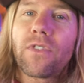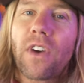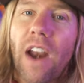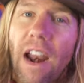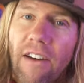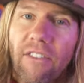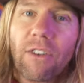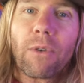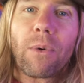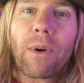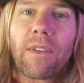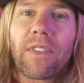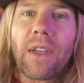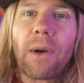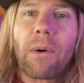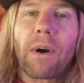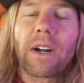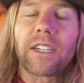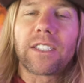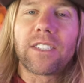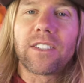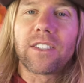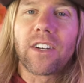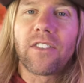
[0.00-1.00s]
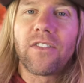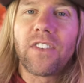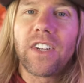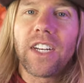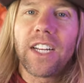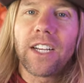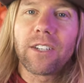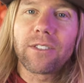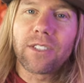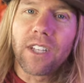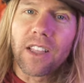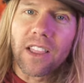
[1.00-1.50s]
for everyone that watches our
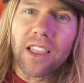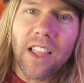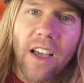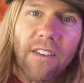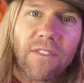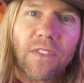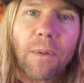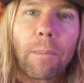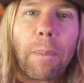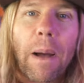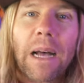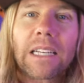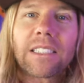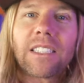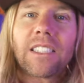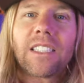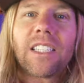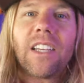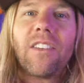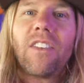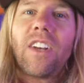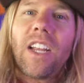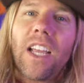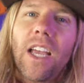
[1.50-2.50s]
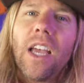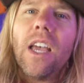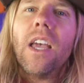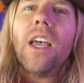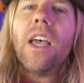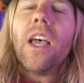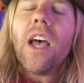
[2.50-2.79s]
videos and love the positivity.